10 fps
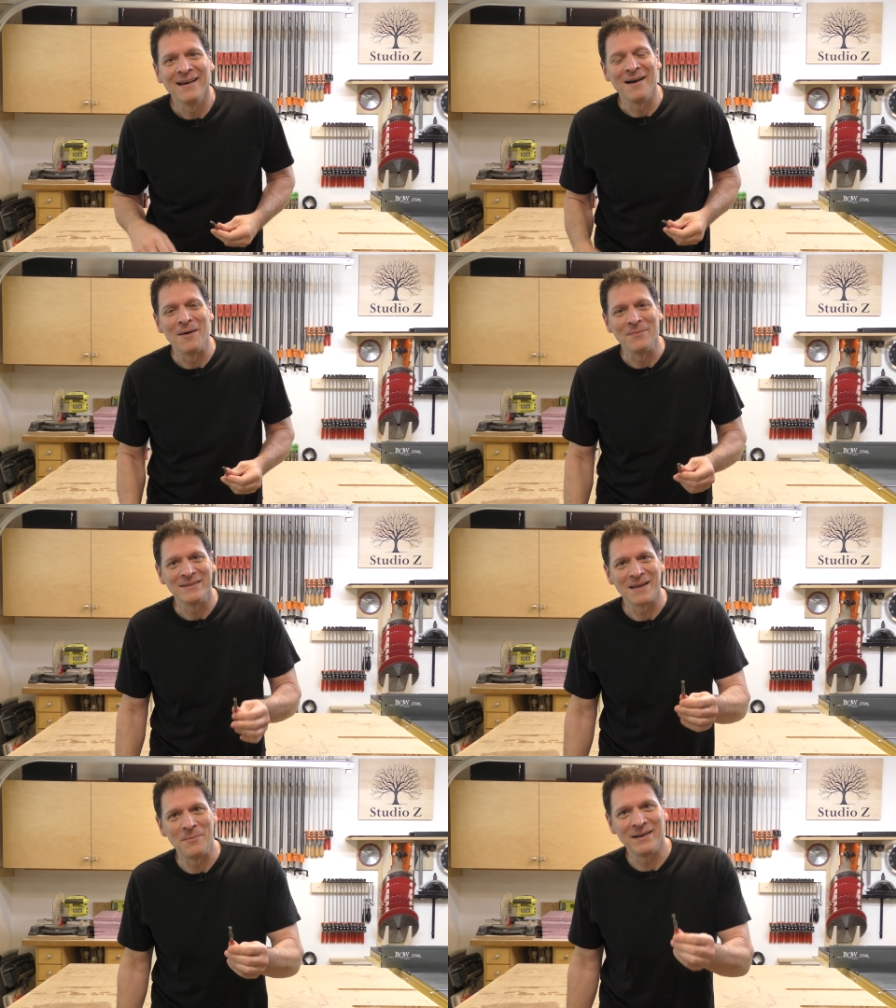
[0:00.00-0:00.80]
um,
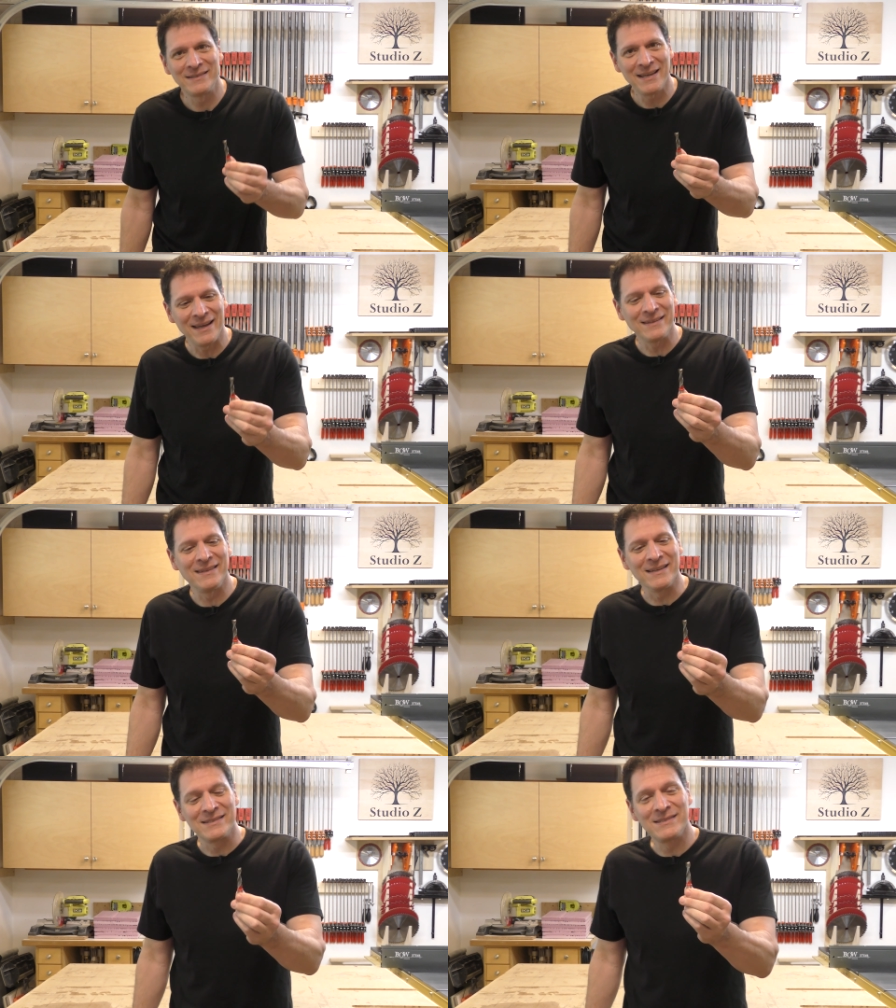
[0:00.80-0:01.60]
is I'm gonna
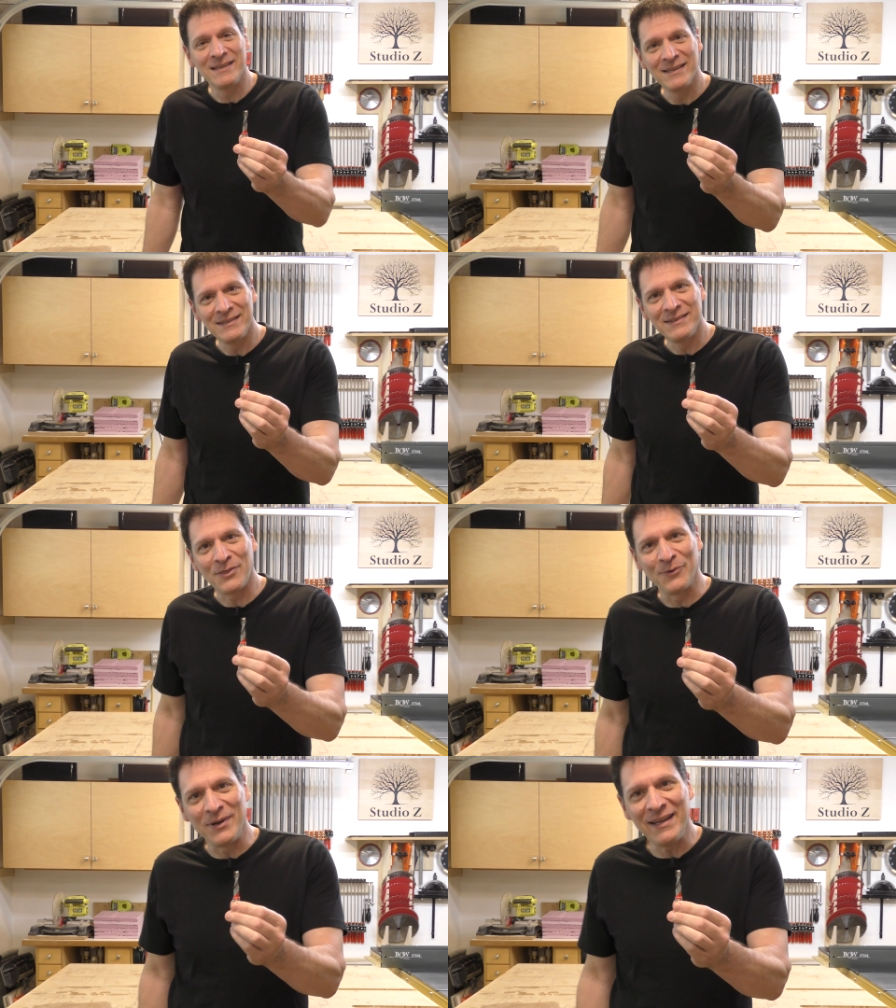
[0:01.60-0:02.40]
take this
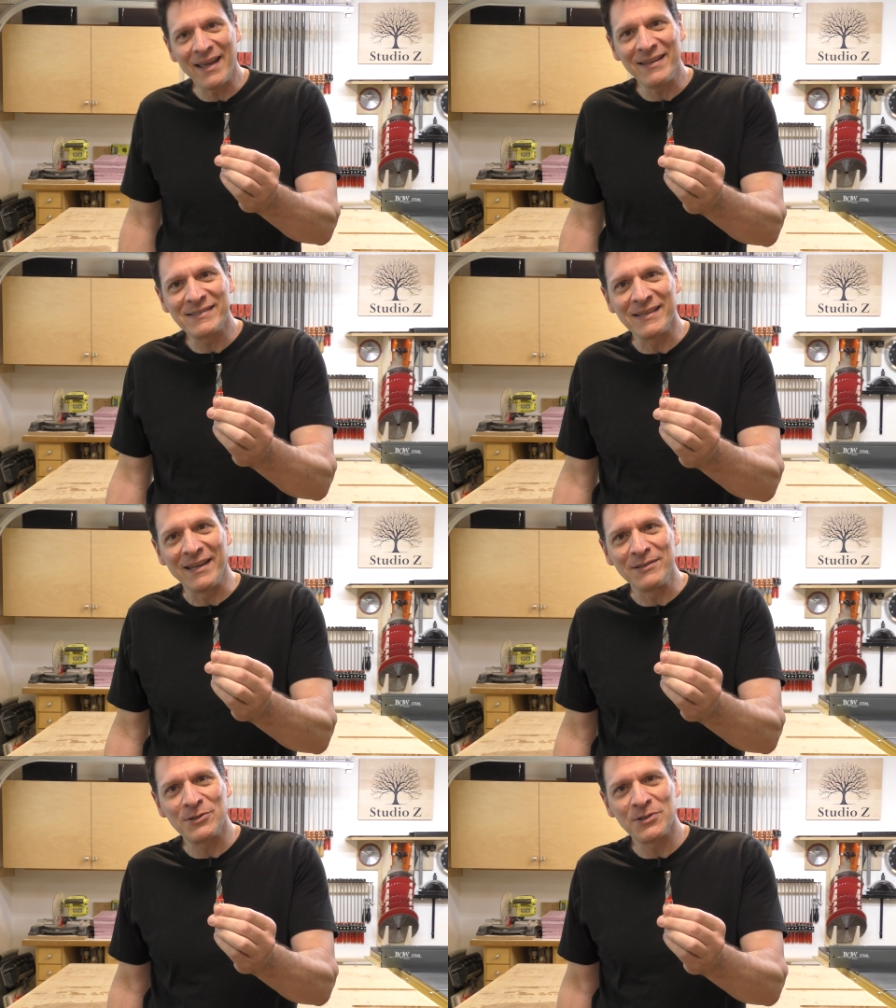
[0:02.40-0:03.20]
3 8
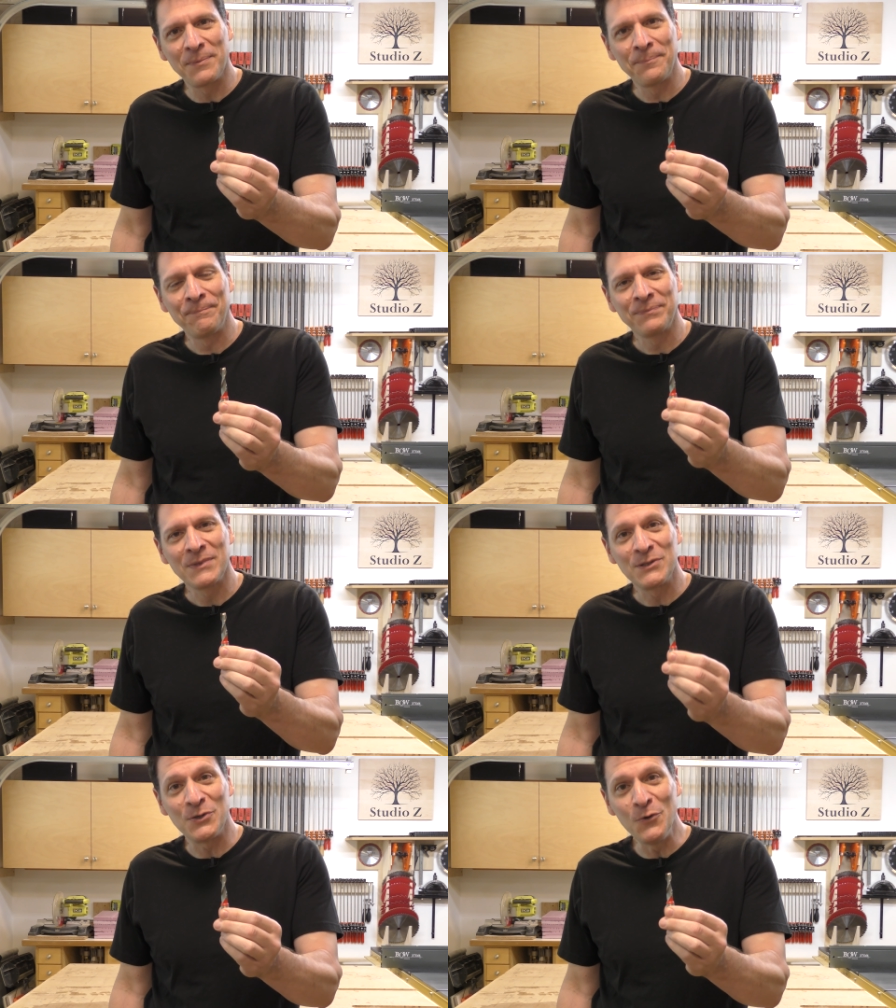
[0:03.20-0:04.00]
inch
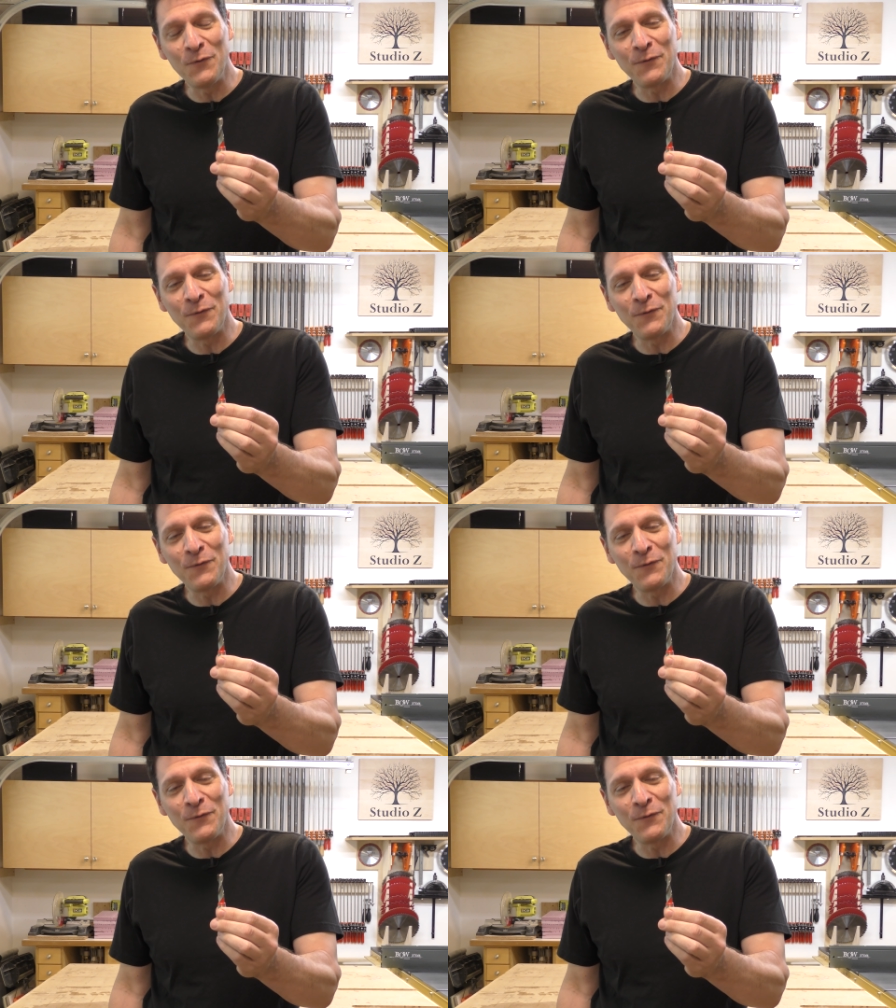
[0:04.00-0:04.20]
two